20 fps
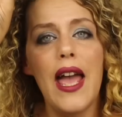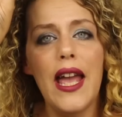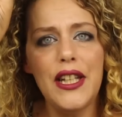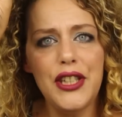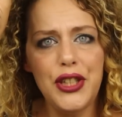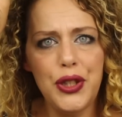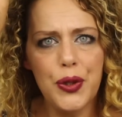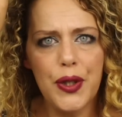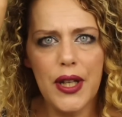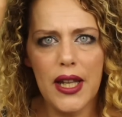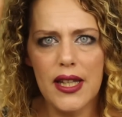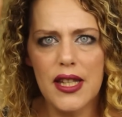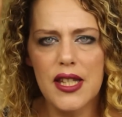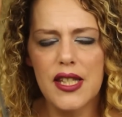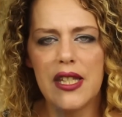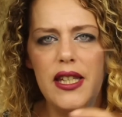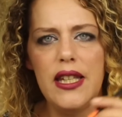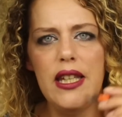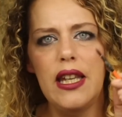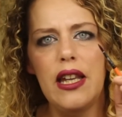As you can
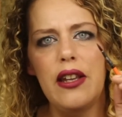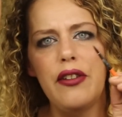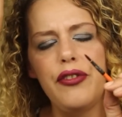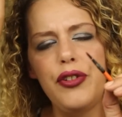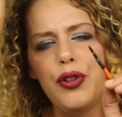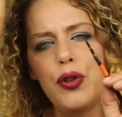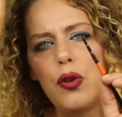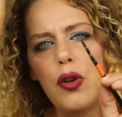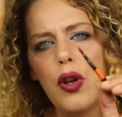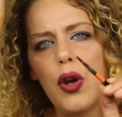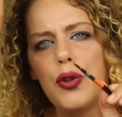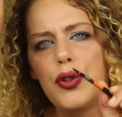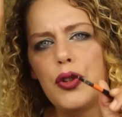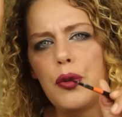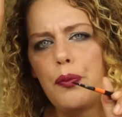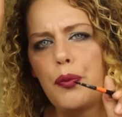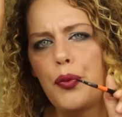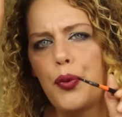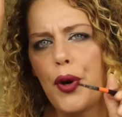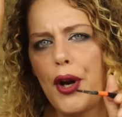see, if you load
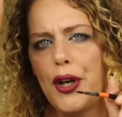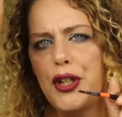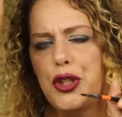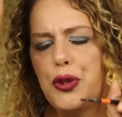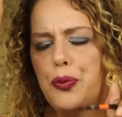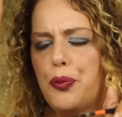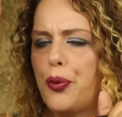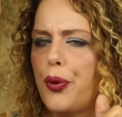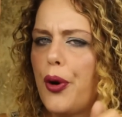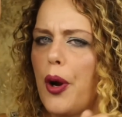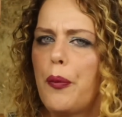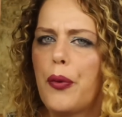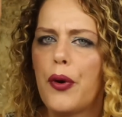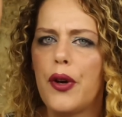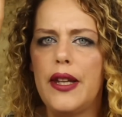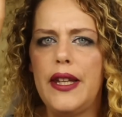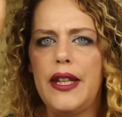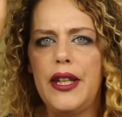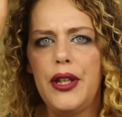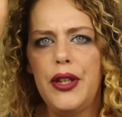the brush
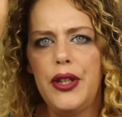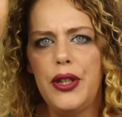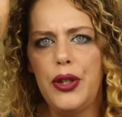properly,